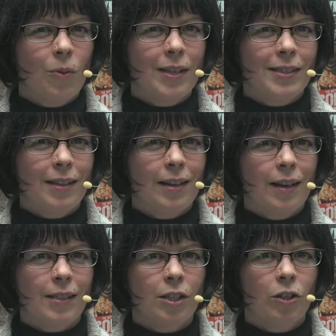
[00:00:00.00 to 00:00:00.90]
what
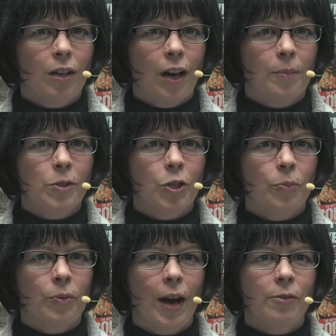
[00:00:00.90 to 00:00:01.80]
DNS lookups your
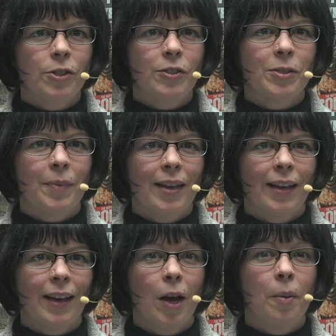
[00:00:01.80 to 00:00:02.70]
browser is
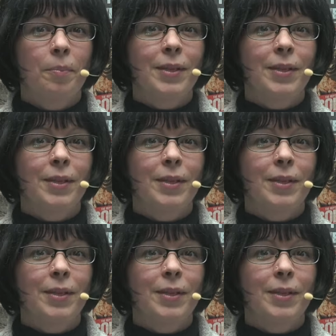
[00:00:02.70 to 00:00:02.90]
making,